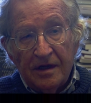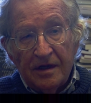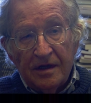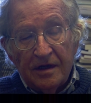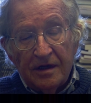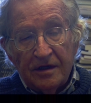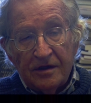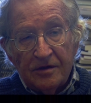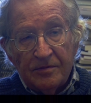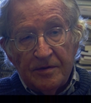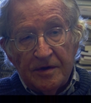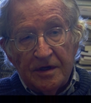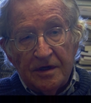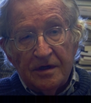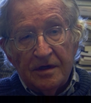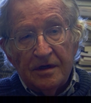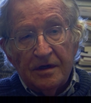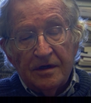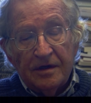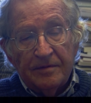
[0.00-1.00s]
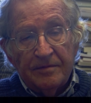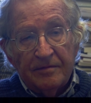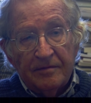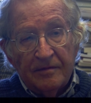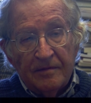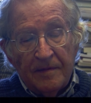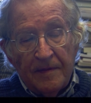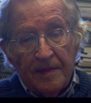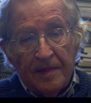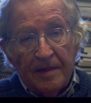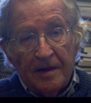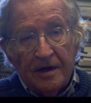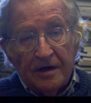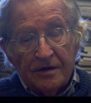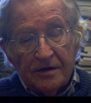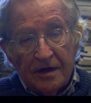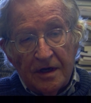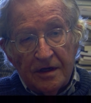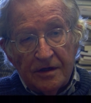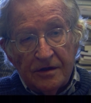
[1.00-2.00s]
It's been a
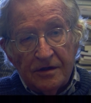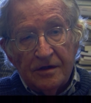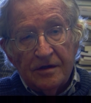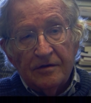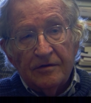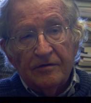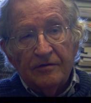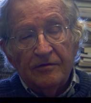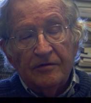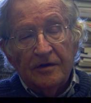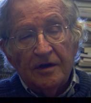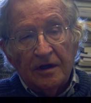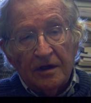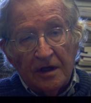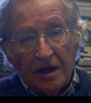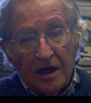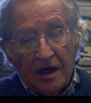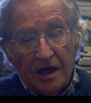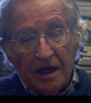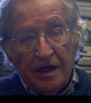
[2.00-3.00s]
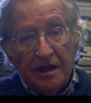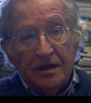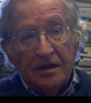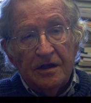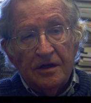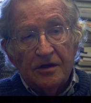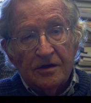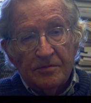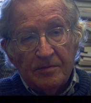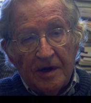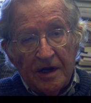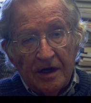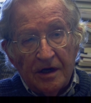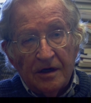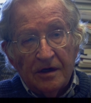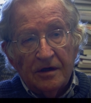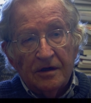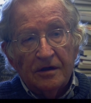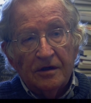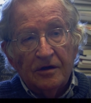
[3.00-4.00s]
sense of decline,
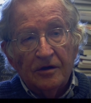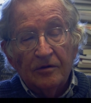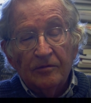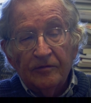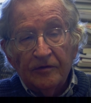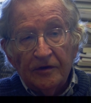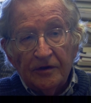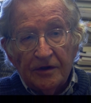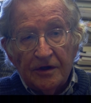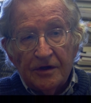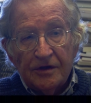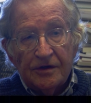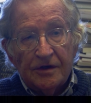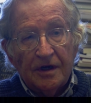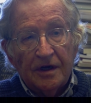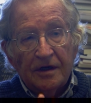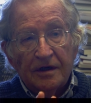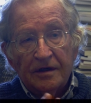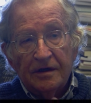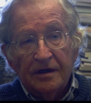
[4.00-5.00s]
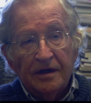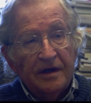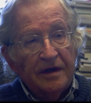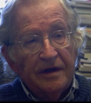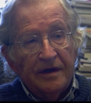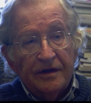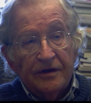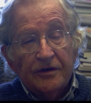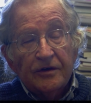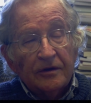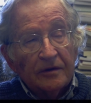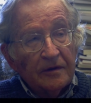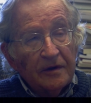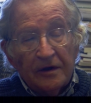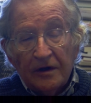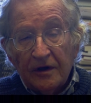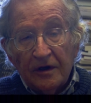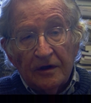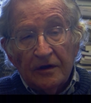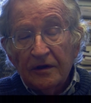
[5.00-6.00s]
despair, hopefulness. Our children
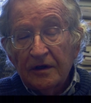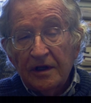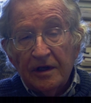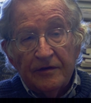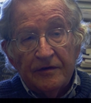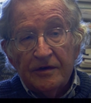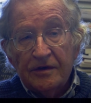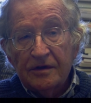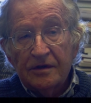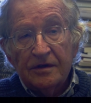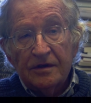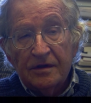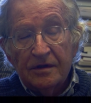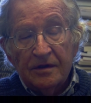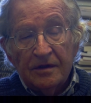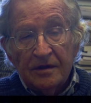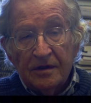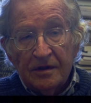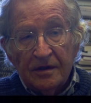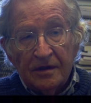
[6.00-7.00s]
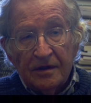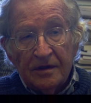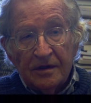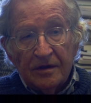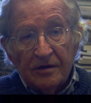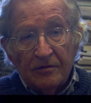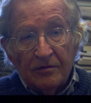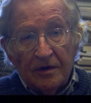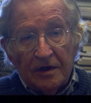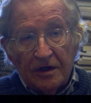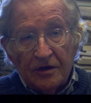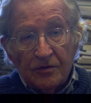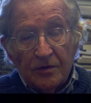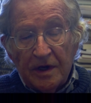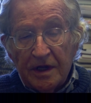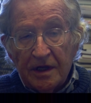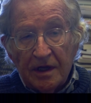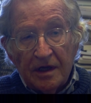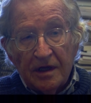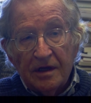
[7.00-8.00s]
aren't going to live as well as we
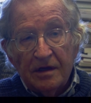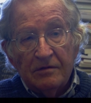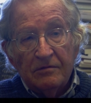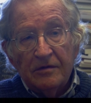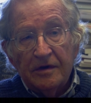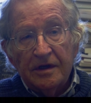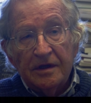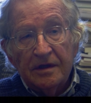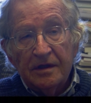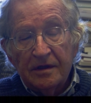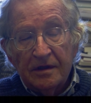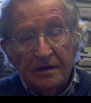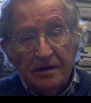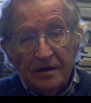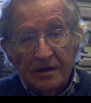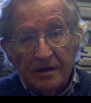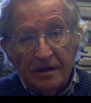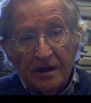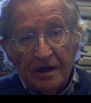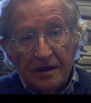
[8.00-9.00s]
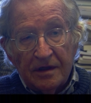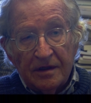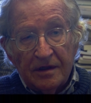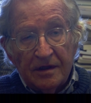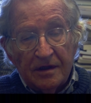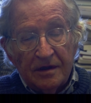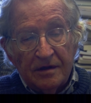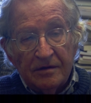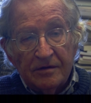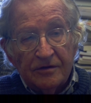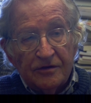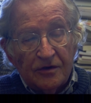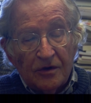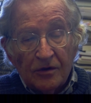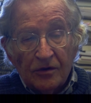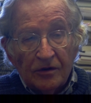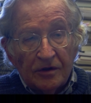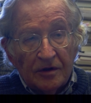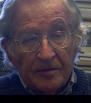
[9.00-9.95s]
can. The so-called